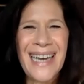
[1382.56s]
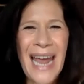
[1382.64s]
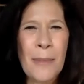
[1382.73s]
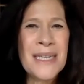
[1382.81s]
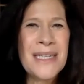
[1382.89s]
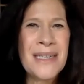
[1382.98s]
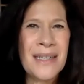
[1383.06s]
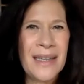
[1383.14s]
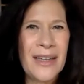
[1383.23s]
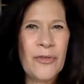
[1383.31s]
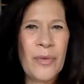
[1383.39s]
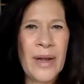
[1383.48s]
happens to
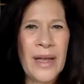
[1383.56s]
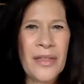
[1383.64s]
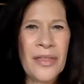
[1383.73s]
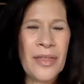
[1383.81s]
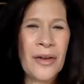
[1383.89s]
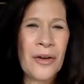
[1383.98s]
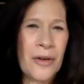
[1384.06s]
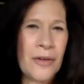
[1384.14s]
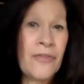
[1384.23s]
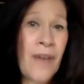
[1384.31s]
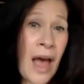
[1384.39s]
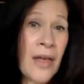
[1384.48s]
live with
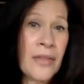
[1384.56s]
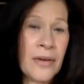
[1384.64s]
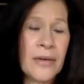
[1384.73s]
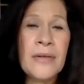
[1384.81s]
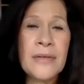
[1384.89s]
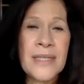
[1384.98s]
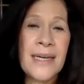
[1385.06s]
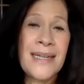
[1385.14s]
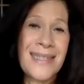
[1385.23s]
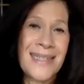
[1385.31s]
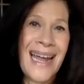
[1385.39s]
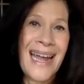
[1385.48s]
her father, who's in
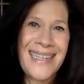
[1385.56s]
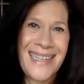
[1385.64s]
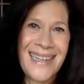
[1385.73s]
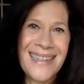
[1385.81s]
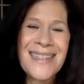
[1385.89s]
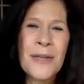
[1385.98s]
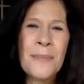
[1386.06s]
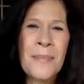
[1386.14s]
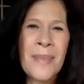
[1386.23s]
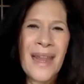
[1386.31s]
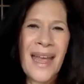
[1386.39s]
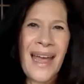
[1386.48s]
his 90s
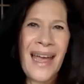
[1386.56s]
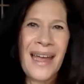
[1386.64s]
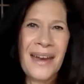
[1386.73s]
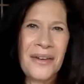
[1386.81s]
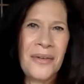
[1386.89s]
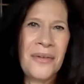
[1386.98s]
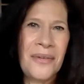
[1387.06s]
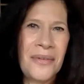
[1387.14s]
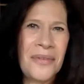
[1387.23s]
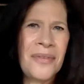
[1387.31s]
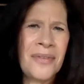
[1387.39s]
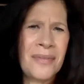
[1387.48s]
and
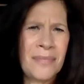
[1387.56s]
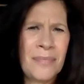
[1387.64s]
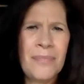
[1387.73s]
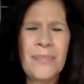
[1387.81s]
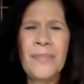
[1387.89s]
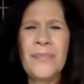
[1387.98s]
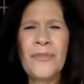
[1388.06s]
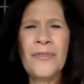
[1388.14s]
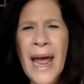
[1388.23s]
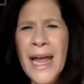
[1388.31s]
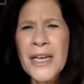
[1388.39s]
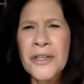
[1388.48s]
who's
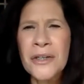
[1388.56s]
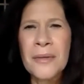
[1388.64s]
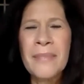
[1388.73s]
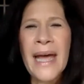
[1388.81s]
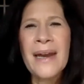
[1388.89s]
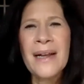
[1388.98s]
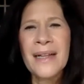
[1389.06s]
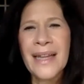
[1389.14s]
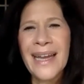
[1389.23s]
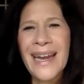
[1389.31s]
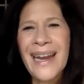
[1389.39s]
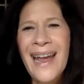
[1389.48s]
fragile
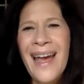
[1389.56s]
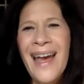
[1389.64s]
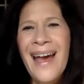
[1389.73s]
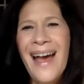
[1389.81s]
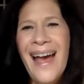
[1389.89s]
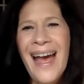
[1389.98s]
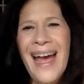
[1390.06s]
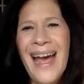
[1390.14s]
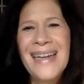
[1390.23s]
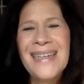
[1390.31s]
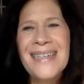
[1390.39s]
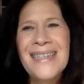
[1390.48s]
medically.
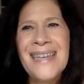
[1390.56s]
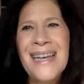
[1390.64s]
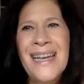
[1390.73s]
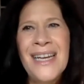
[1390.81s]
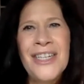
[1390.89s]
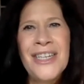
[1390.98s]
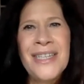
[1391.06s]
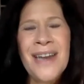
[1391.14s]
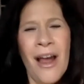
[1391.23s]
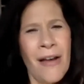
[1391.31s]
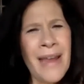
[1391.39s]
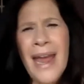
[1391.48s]
And she said,
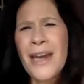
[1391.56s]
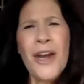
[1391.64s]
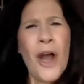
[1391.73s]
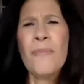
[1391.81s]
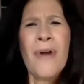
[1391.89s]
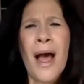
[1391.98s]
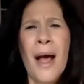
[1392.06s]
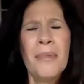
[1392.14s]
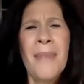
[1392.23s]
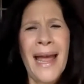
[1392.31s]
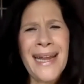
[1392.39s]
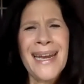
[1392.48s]
okay, no
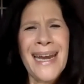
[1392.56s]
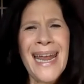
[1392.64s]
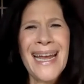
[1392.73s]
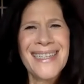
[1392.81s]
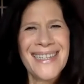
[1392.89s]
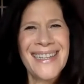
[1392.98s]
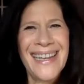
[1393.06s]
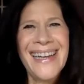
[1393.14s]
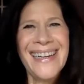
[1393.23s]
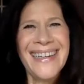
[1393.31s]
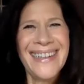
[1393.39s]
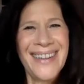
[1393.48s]
problem. I can handle
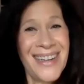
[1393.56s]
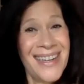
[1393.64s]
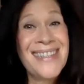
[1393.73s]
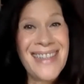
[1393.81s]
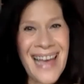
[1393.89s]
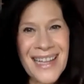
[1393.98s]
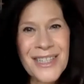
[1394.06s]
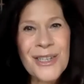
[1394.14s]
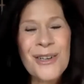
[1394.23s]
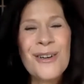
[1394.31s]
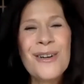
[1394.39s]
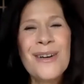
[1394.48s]
it, because that's
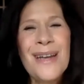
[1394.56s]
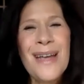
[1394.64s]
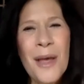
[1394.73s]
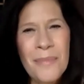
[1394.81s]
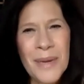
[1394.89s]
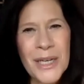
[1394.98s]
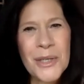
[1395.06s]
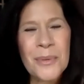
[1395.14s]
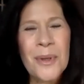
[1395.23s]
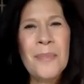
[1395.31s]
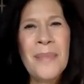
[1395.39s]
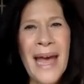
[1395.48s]
her
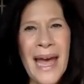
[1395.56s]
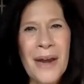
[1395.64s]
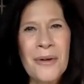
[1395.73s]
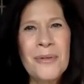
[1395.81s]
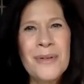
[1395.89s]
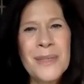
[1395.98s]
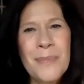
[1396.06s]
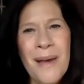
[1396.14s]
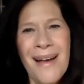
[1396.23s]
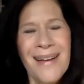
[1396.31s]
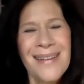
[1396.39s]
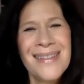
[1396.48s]
habitual pattern
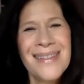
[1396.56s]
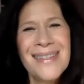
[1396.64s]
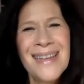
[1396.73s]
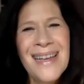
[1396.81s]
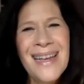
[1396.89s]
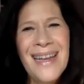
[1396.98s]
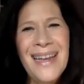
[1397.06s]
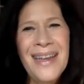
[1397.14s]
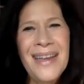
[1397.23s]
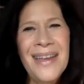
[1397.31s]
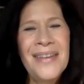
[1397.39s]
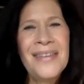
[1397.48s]
response,
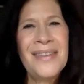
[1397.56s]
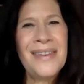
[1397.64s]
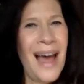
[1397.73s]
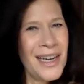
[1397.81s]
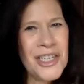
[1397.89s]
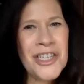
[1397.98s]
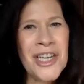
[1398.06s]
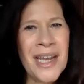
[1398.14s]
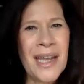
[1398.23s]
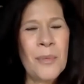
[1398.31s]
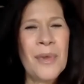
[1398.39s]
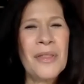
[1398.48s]
is not to
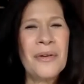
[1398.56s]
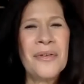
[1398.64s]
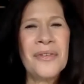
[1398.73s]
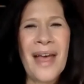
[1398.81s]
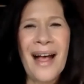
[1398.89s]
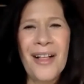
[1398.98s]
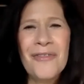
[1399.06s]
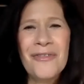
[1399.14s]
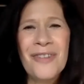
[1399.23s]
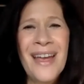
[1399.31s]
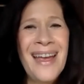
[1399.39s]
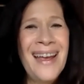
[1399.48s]
check in with herself
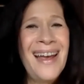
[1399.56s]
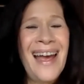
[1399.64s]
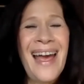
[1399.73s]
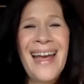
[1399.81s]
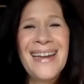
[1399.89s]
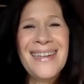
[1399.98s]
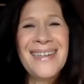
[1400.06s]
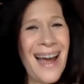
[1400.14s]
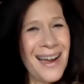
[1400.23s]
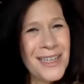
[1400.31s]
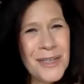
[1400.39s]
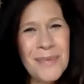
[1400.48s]
and
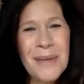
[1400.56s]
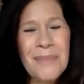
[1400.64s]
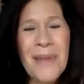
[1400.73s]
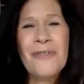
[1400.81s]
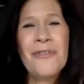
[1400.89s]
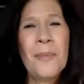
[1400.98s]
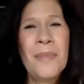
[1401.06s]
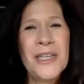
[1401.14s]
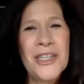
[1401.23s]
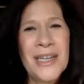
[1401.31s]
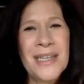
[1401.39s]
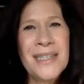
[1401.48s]
not to be mindful,
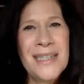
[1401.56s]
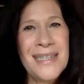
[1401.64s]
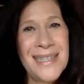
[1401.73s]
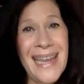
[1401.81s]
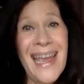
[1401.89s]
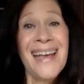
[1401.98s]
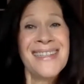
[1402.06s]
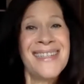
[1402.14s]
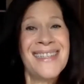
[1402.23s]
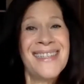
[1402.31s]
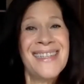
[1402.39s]
but just to say yes.